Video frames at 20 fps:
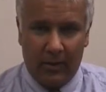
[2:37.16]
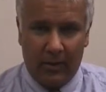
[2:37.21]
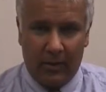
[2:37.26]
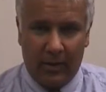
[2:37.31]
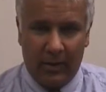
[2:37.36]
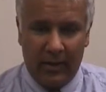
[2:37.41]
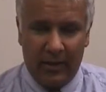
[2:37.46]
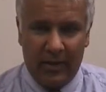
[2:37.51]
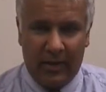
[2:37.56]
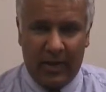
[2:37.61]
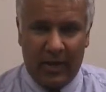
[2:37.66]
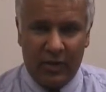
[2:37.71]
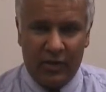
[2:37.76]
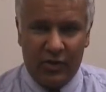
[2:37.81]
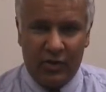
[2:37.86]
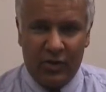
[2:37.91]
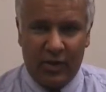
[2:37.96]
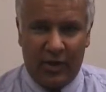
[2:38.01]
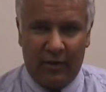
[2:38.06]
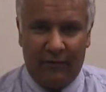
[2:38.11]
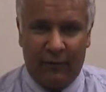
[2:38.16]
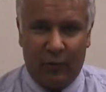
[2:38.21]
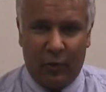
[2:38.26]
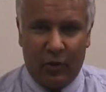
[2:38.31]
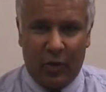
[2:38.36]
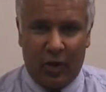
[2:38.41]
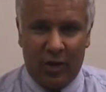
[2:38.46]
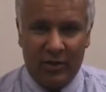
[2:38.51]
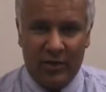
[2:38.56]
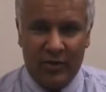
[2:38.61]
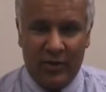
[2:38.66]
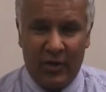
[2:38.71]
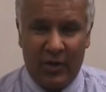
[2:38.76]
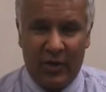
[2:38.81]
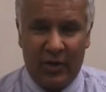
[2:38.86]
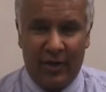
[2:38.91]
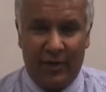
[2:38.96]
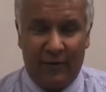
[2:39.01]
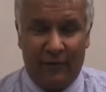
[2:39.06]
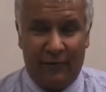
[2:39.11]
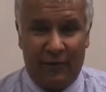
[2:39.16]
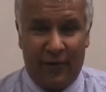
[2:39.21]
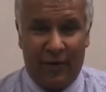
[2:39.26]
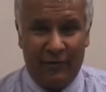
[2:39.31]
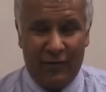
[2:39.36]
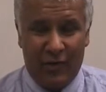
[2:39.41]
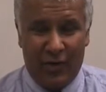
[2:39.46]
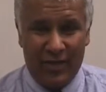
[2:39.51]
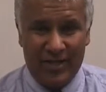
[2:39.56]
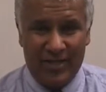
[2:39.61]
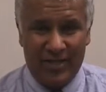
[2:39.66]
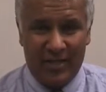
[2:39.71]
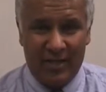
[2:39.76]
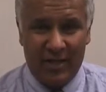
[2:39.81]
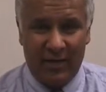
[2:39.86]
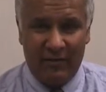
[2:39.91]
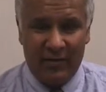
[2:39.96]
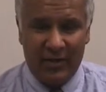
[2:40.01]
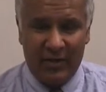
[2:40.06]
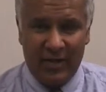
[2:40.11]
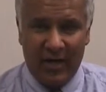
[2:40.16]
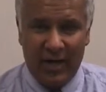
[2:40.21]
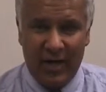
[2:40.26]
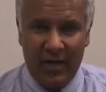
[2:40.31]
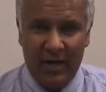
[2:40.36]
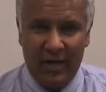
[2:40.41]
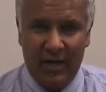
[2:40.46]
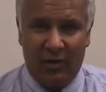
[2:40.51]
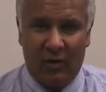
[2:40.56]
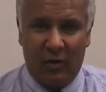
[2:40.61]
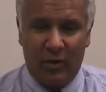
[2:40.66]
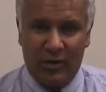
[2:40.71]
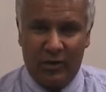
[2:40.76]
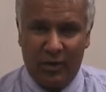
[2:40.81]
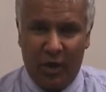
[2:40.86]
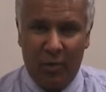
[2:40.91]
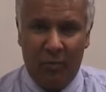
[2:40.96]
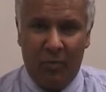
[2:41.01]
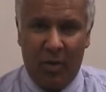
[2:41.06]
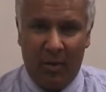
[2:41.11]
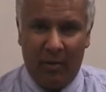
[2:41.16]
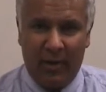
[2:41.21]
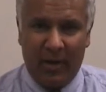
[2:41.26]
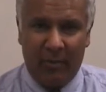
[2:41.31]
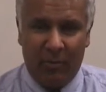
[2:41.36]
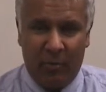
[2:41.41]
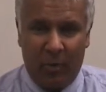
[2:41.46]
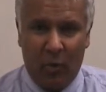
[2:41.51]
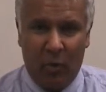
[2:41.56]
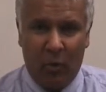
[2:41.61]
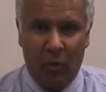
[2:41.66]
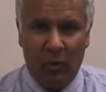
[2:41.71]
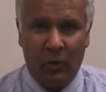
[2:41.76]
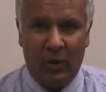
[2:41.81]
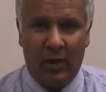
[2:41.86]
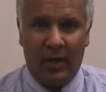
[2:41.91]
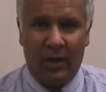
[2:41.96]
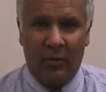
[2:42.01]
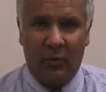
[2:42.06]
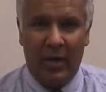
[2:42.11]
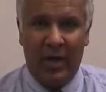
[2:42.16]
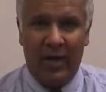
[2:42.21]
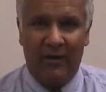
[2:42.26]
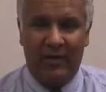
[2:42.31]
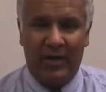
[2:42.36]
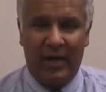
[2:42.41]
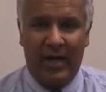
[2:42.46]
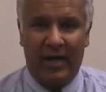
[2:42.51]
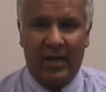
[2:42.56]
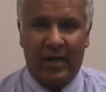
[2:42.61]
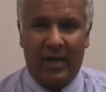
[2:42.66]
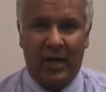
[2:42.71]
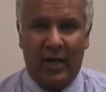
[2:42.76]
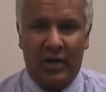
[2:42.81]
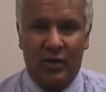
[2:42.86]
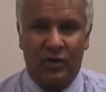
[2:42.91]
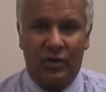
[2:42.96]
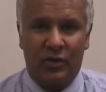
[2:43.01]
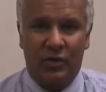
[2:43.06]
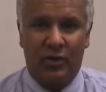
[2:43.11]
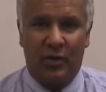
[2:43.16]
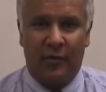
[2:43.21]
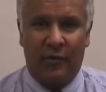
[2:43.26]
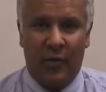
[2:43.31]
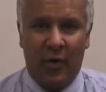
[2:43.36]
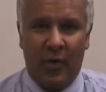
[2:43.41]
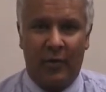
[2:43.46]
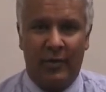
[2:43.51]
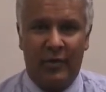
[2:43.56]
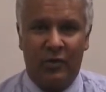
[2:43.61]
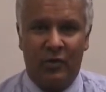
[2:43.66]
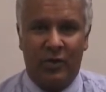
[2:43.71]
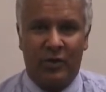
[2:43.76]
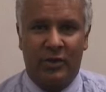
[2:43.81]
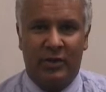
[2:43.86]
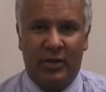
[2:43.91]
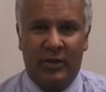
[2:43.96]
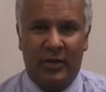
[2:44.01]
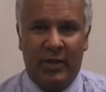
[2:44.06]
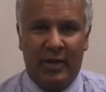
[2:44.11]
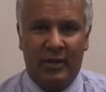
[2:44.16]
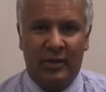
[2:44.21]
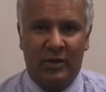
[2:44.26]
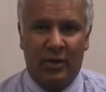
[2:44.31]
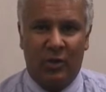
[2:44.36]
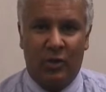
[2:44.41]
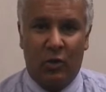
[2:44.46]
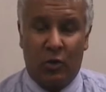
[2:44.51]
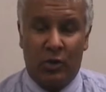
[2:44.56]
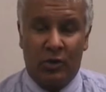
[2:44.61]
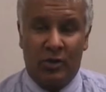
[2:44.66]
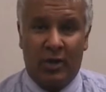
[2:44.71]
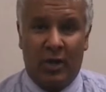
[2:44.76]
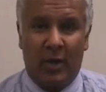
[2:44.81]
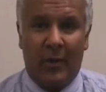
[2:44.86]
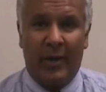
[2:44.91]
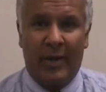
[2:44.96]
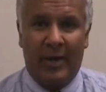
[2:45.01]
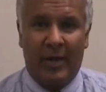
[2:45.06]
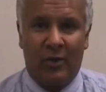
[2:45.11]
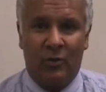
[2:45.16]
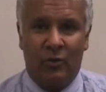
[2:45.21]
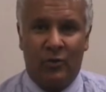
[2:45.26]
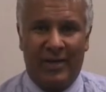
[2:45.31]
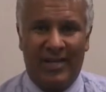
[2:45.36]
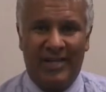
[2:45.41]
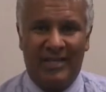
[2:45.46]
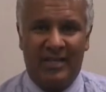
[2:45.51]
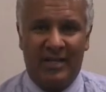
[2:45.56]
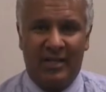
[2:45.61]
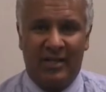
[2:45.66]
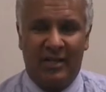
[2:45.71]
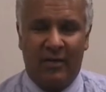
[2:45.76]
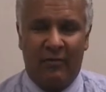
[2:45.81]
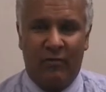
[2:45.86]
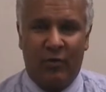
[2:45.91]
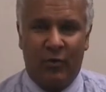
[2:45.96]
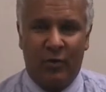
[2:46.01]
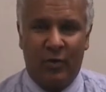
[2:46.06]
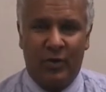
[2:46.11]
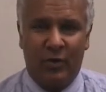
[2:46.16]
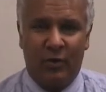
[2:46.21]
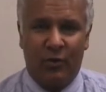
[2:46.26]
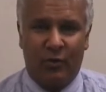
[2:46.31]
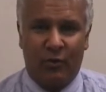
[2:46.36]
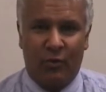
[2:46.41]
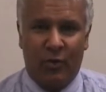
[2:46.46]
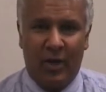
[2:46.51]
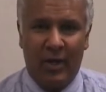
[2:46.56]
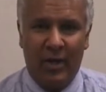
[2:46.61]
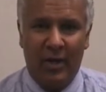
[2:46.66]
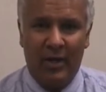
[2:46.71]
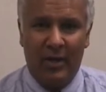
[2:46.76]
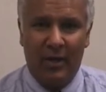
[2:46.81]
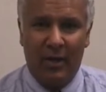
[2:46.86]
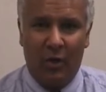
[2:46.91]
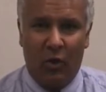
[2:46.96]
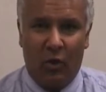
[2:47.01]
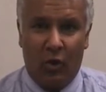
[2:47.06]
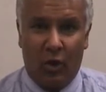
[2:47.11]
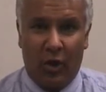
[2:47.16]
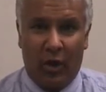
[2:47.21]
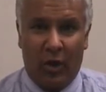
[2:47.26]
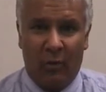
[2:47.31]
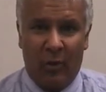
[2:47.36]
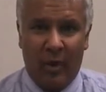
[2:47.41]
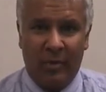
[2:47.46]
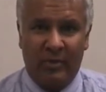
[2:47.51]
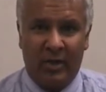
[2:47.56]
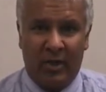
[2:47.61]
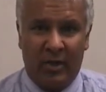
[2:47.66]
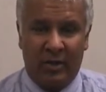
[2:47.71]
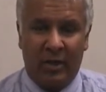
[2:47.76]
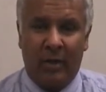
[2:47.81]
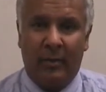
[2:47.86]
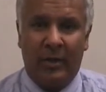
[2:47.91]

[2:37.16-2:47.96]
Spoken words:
Indications are $4.30 to $5.70. There is no public pool. We have an allocation, so if you are interested in that, call us on 0800 867 323 or go to the website